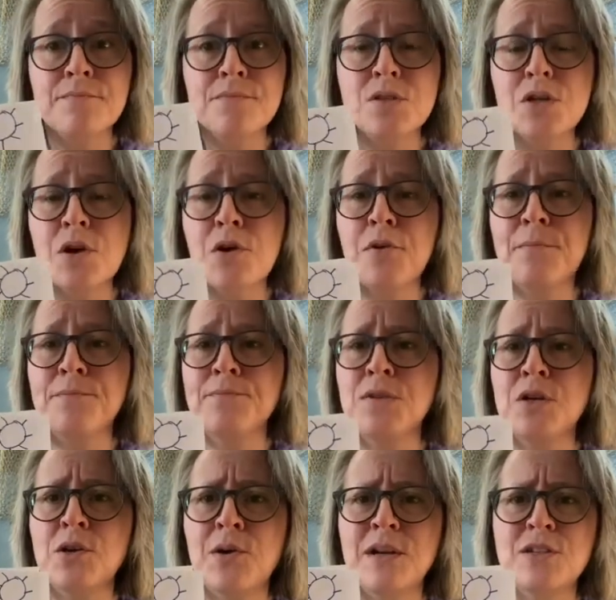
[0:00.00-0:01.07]
So,
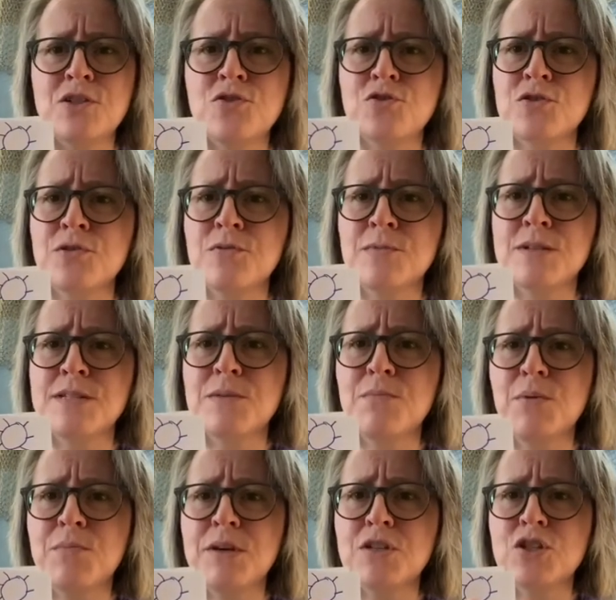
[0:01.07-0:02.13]
I just drew a simple
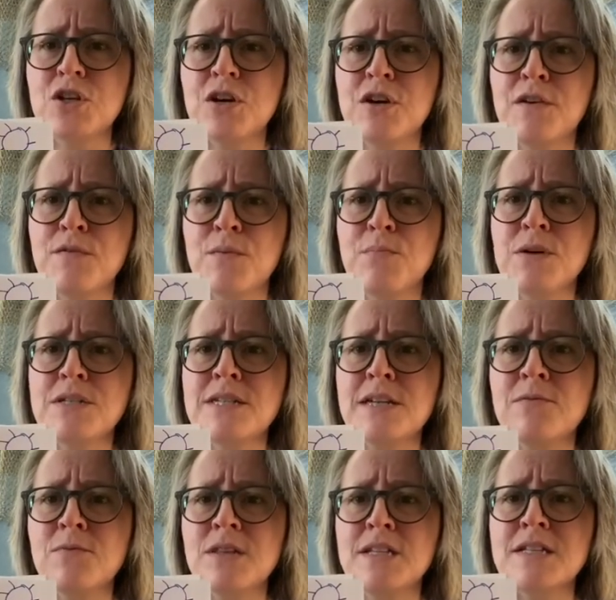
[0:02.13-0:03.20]
picture of a person
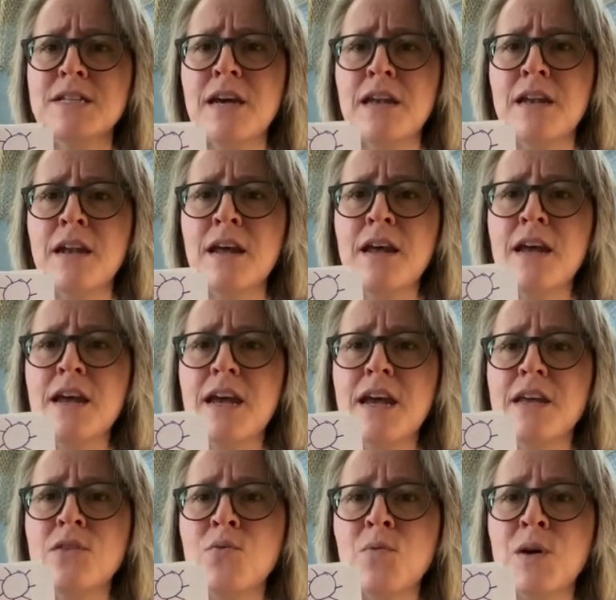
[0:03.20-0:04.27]
with a sun
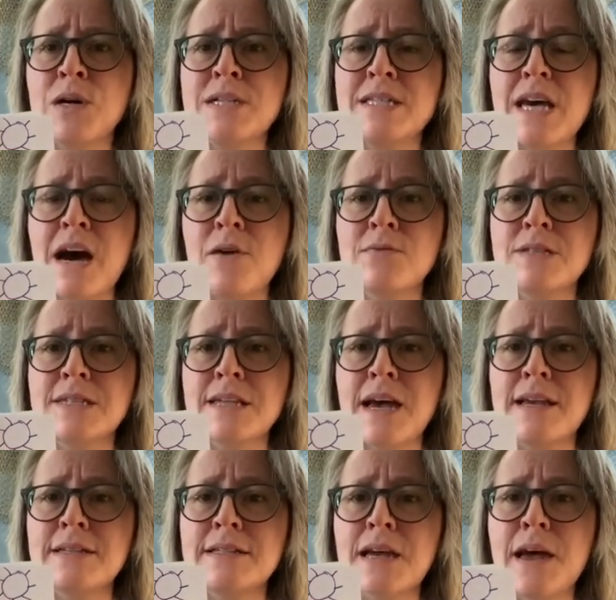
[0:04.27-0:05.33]
and the words
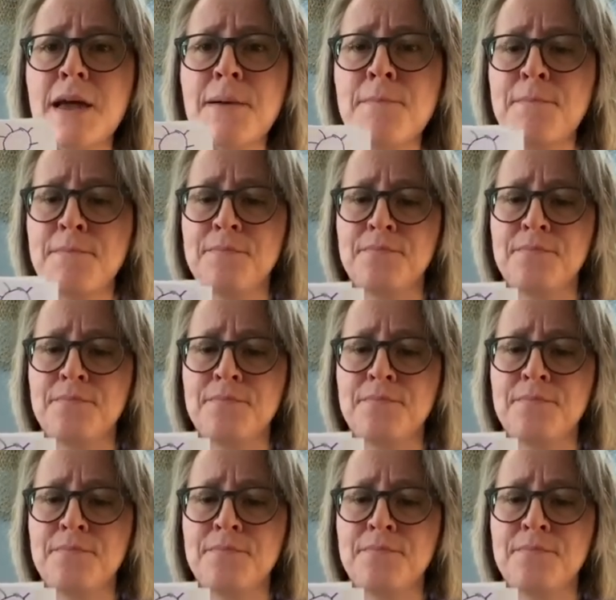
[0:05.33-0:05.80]
outside time.